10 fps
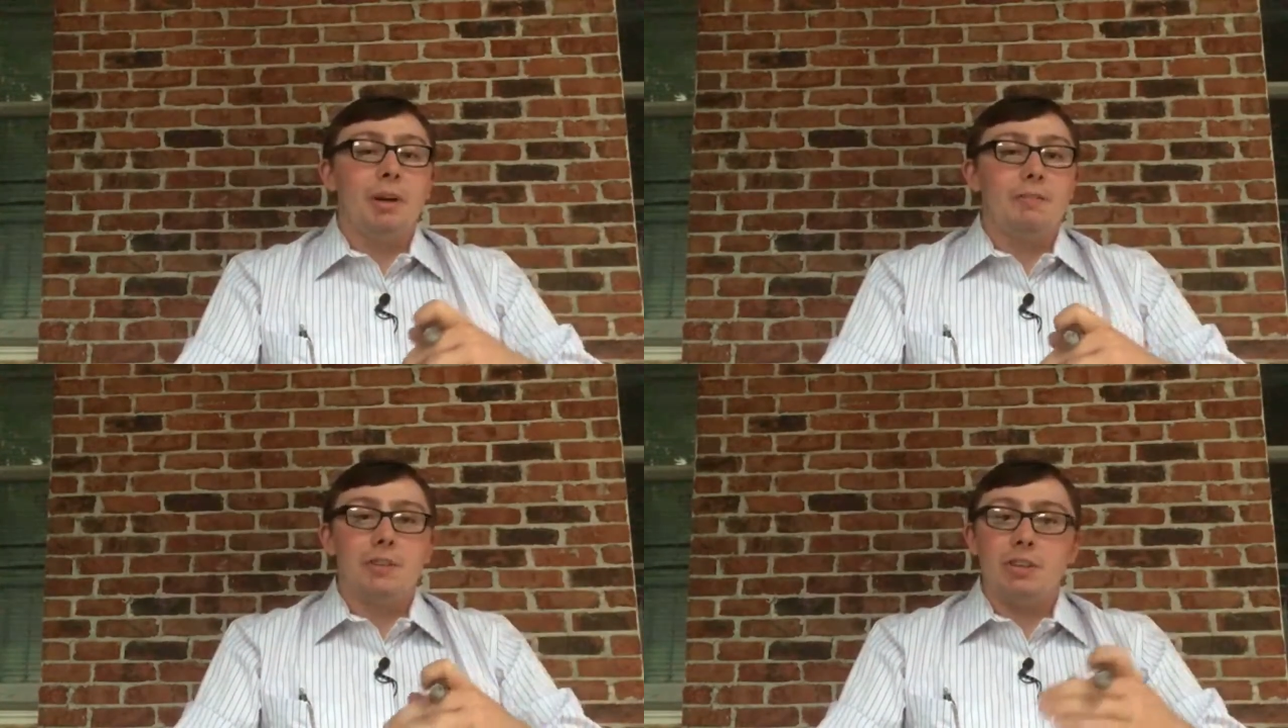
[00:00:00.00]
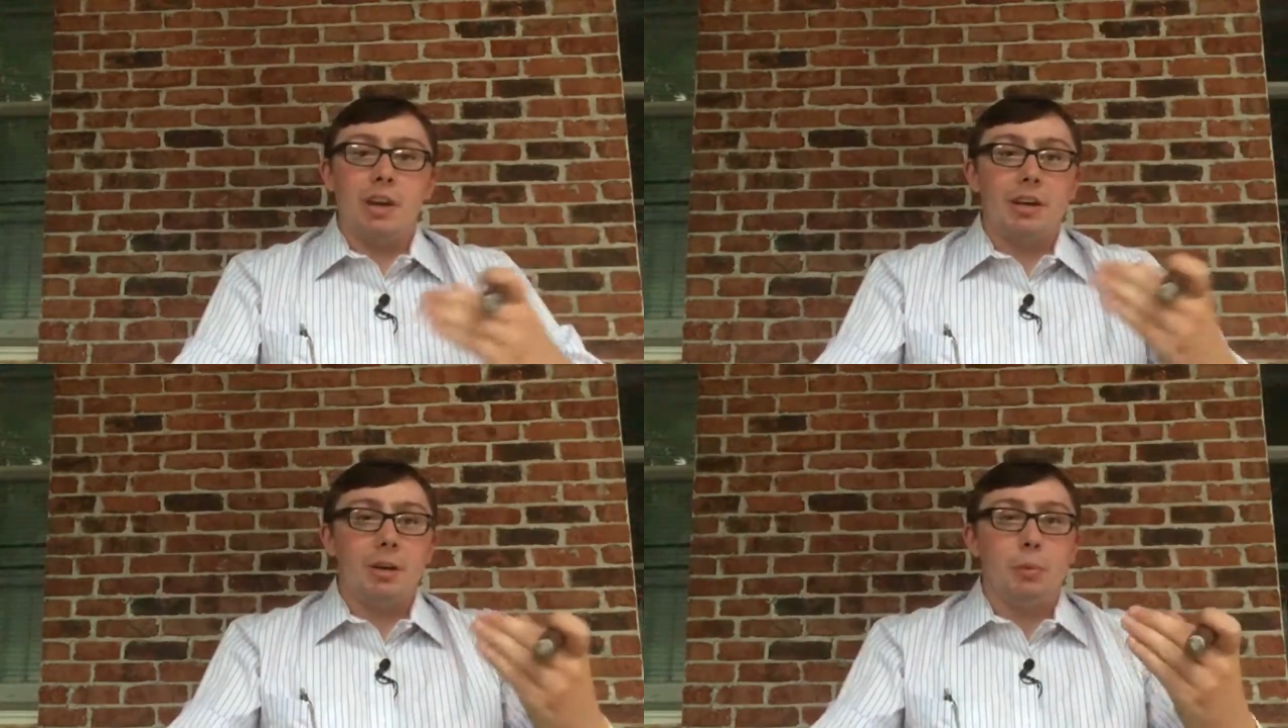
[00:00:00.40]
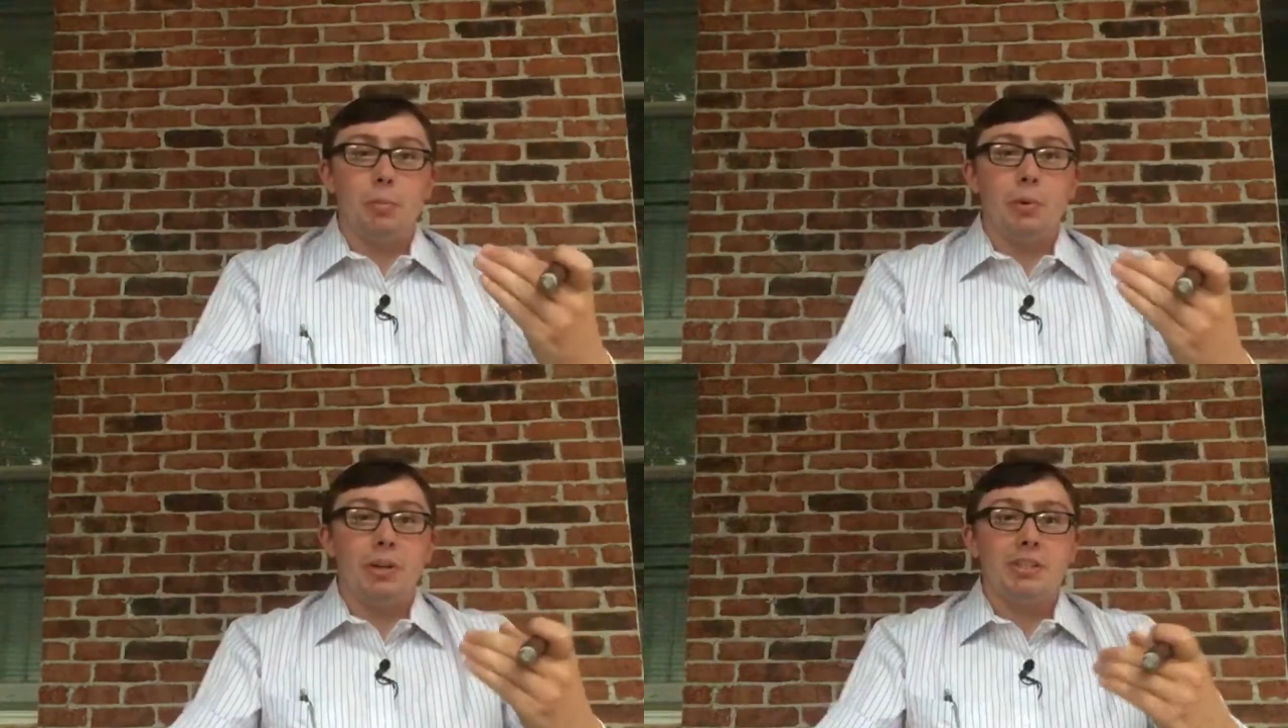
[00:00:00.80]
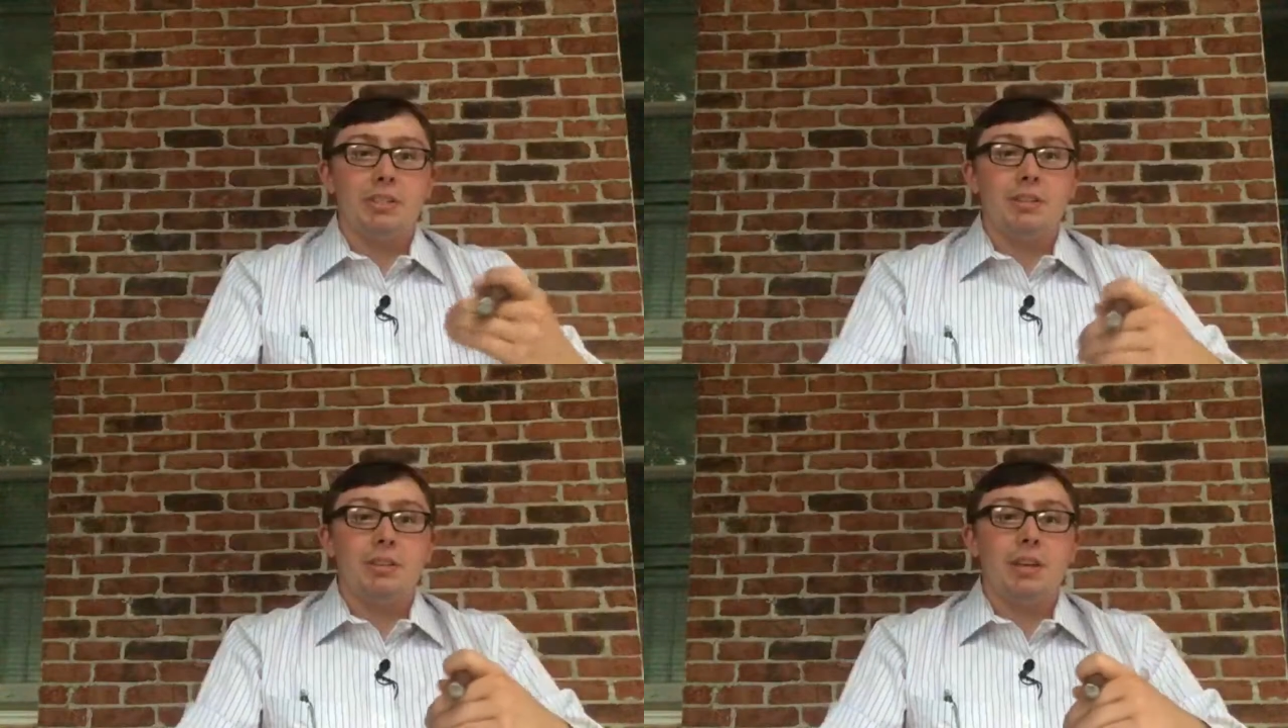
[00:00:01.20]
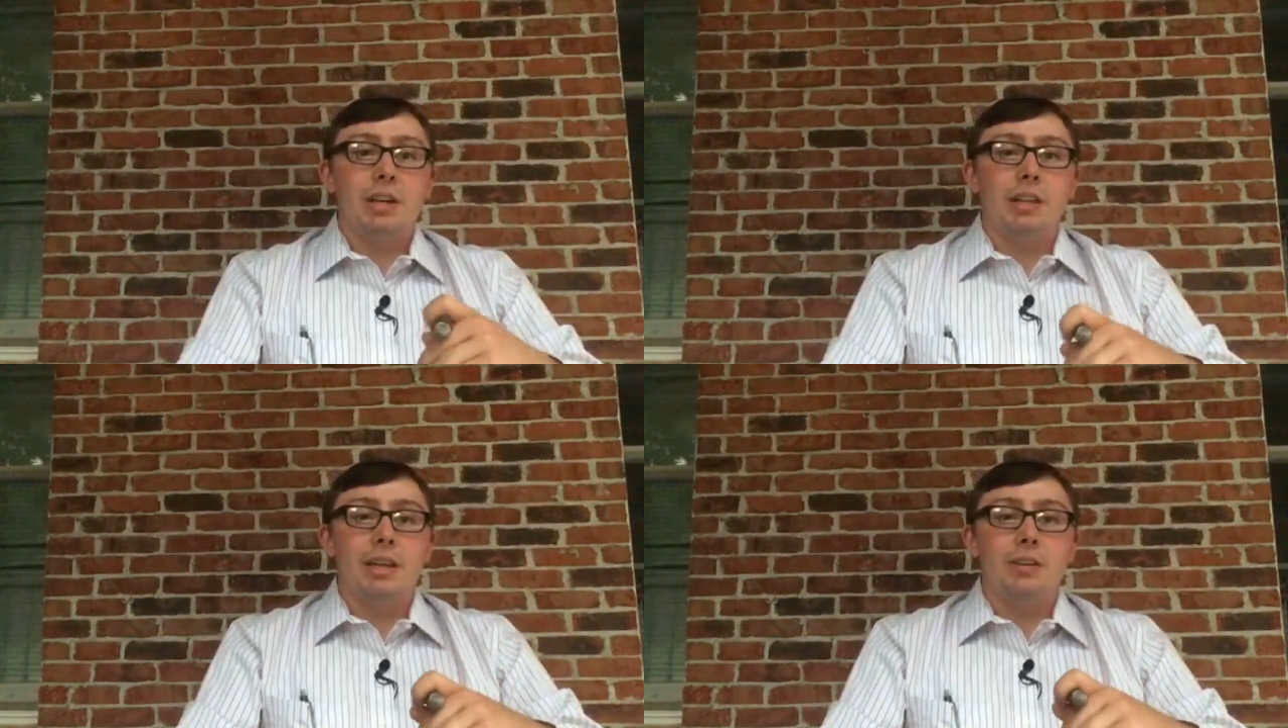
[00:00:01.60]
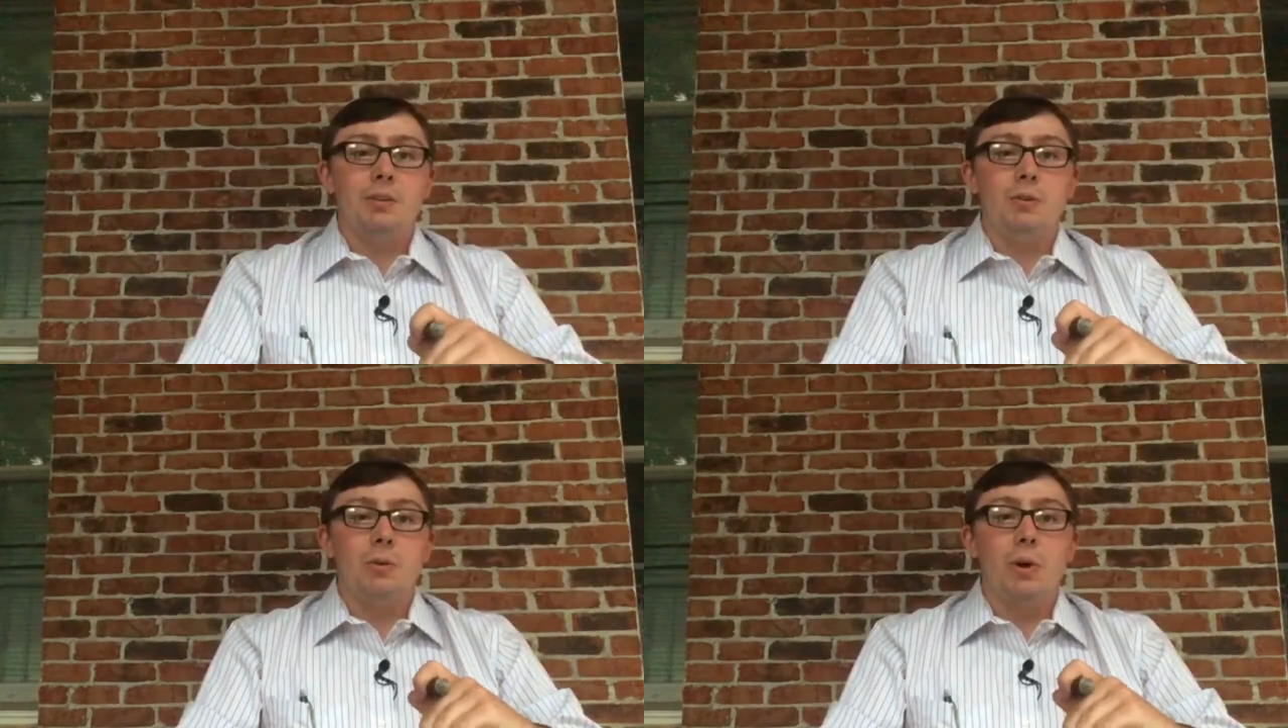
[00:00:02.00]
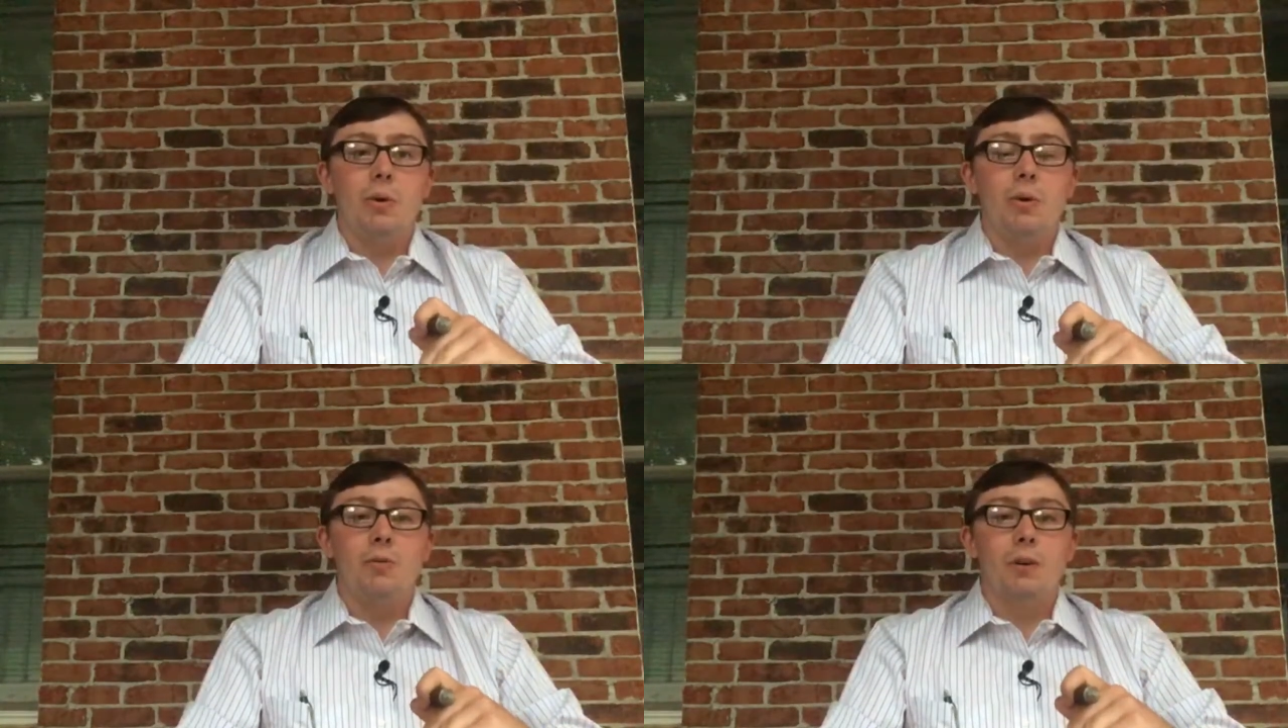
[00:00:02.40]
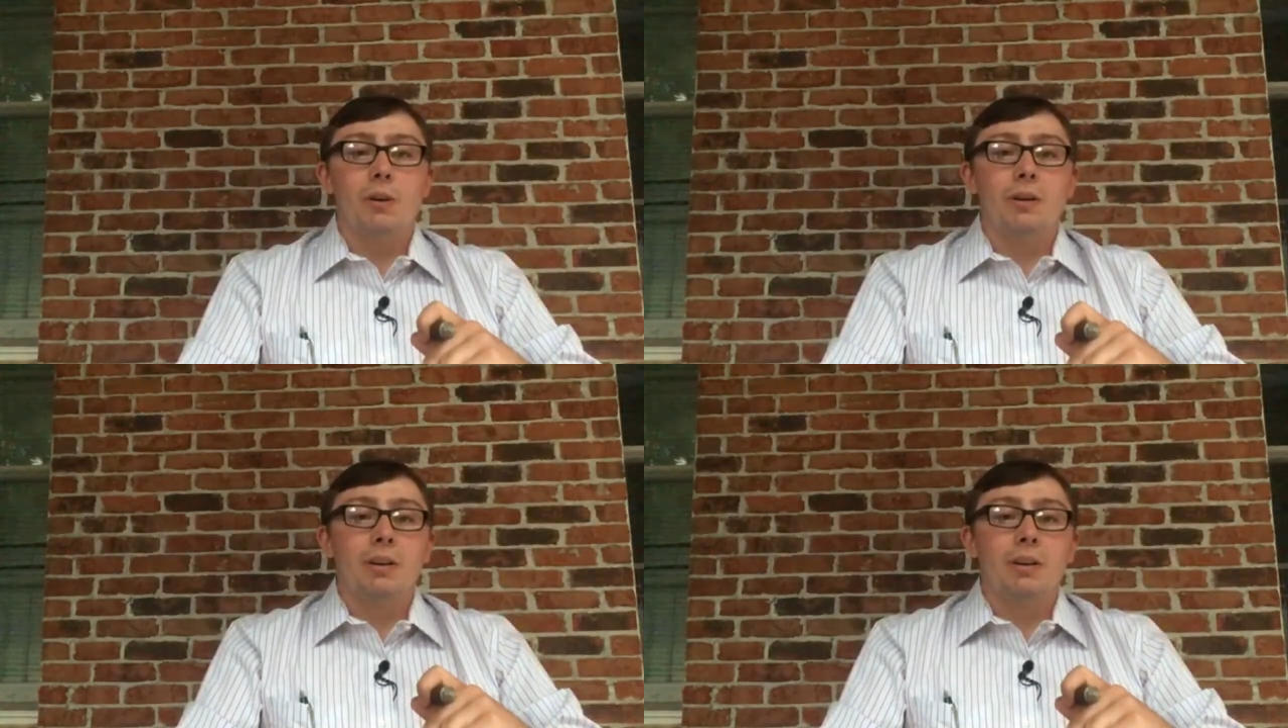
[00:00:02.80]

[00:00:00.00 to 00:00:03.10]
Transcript: I've just got a couple points I'd like to go over.